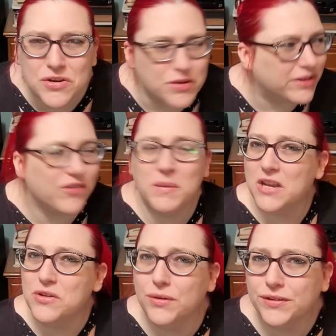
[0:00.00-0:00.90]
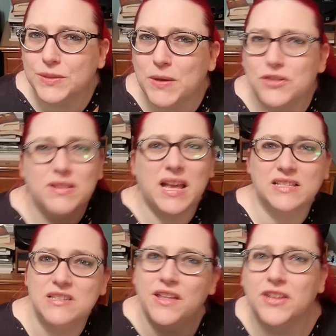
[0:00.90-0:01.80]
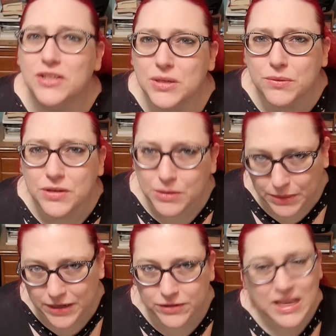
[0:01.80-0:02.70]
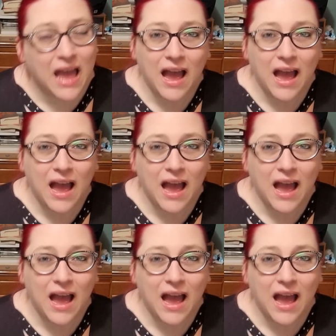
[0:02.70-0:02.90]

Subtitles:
You're giving me a New Year's special that has nothing to do with New Year's.